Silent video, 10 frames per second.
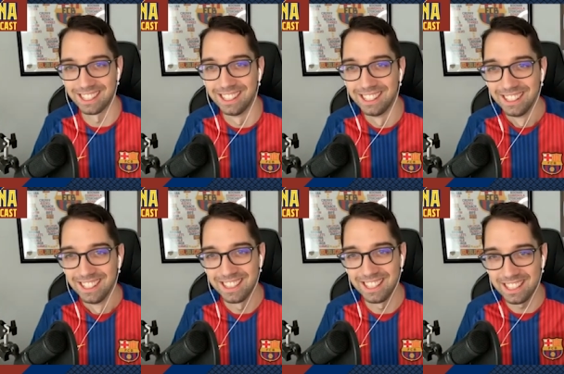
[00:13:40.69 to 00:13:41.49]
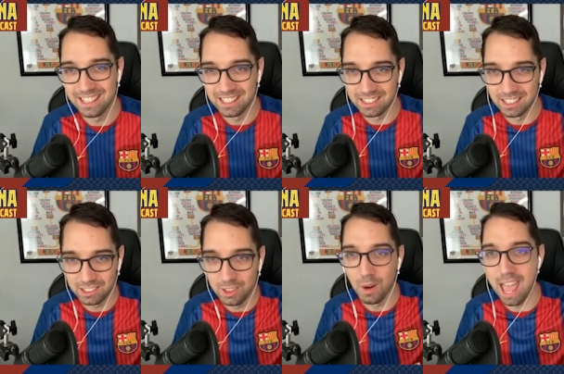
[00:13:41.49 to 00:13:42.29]
the the, the the
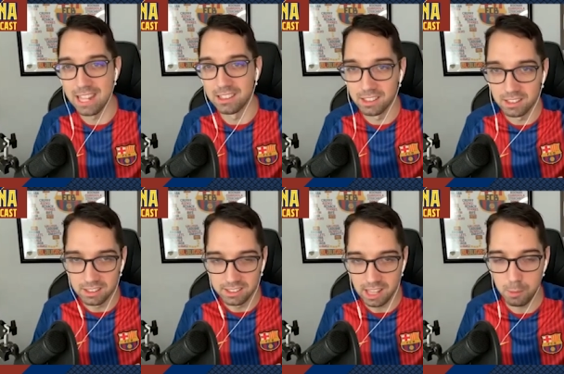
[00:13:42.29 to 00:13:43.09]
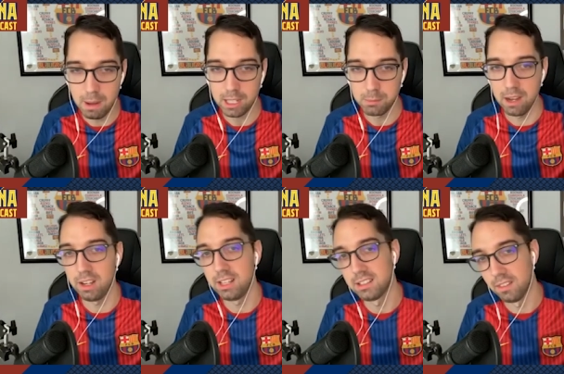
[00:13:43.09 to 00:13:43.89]
two ends, the, the center backs
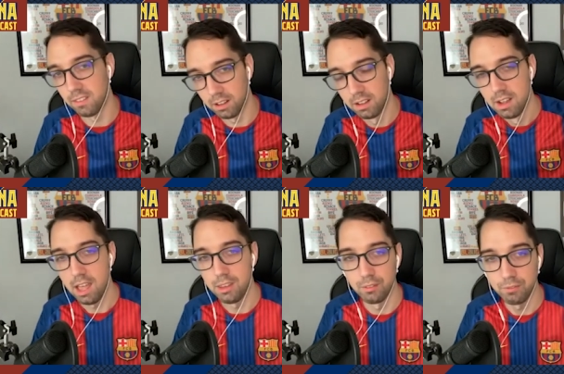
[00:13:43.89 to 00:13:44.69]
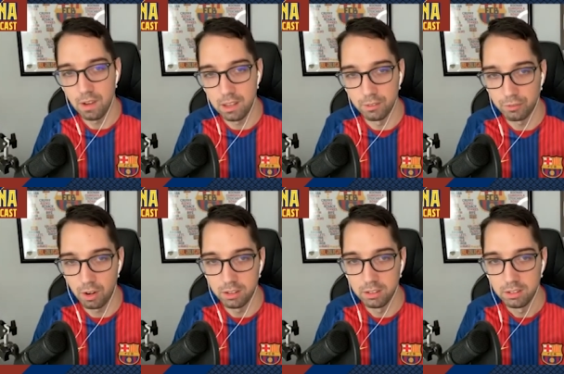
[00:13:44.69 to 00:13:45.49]
pairings and the and the and the
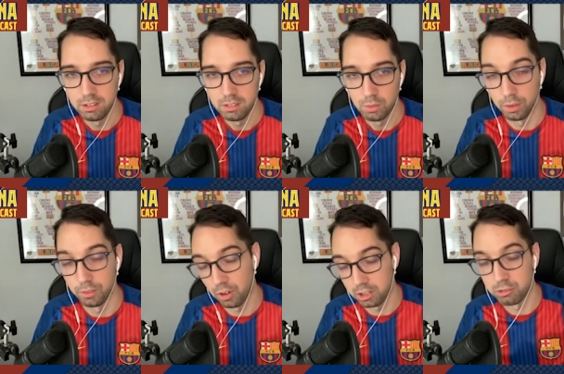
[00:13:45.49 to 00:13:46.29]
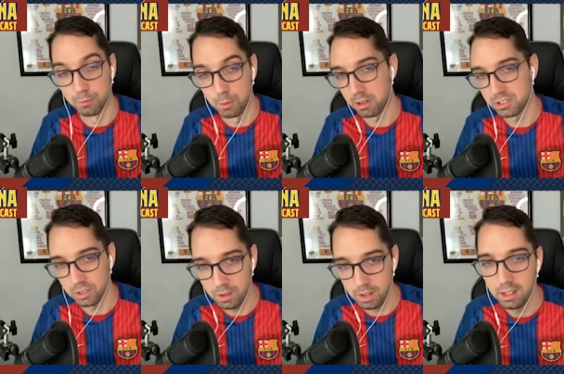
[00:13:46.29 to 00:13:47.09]
front well, the front group for
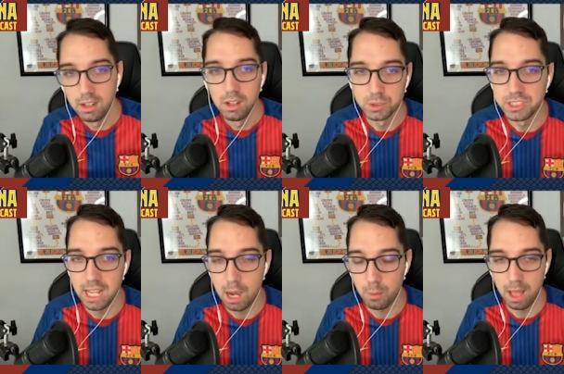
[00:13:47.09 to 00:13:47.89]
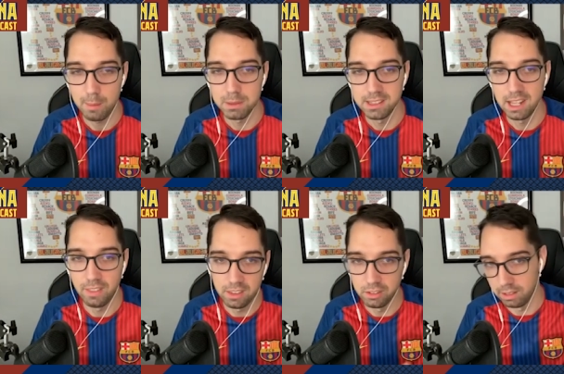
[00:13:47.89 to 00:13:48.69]
Barcelona. We'll see how what happens
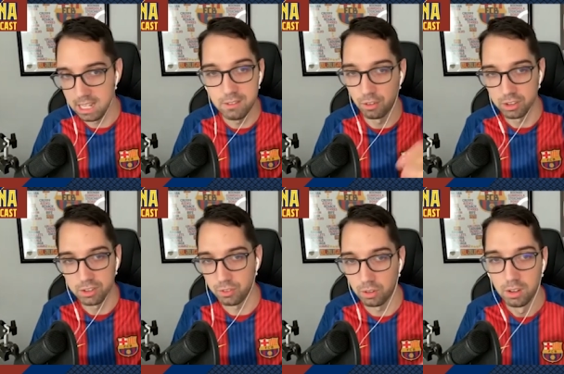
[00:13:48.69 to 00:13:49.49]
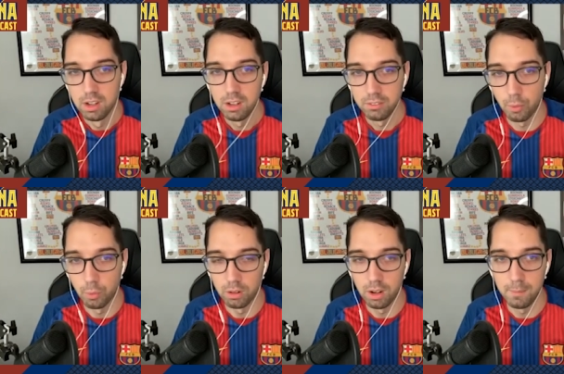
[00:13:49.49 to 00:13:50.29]
there. Then the inverse for
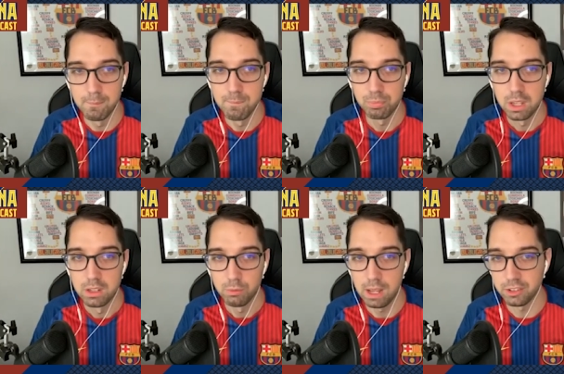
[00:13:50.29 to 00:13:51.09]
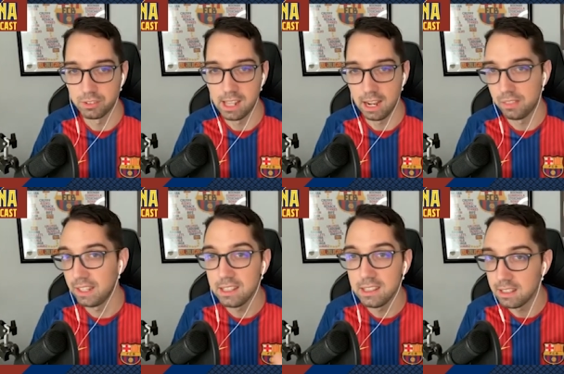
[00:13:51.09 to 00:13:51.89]
for um, we also see Yeah, I
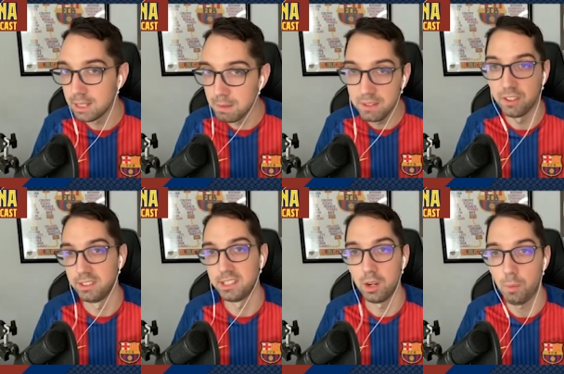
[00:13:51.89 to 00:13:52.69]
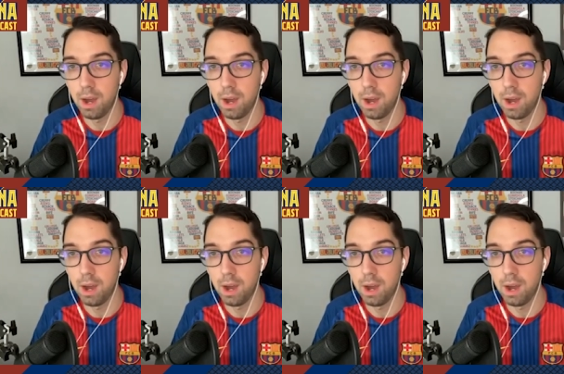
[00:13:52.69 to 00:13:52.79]
think in the in the midfield, it's going to